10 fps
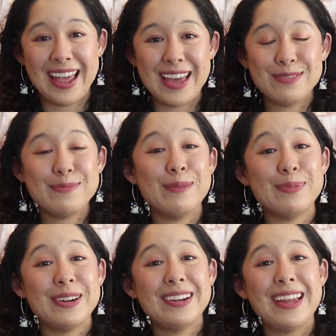And
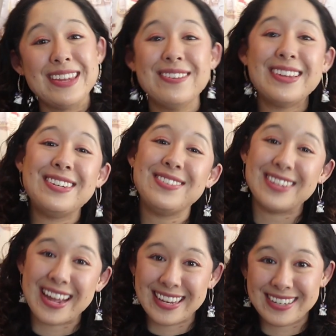remember, you can do
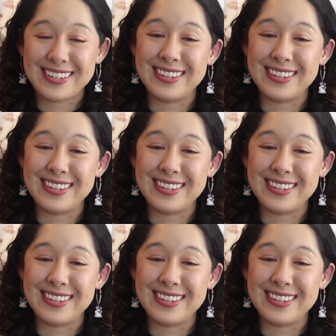science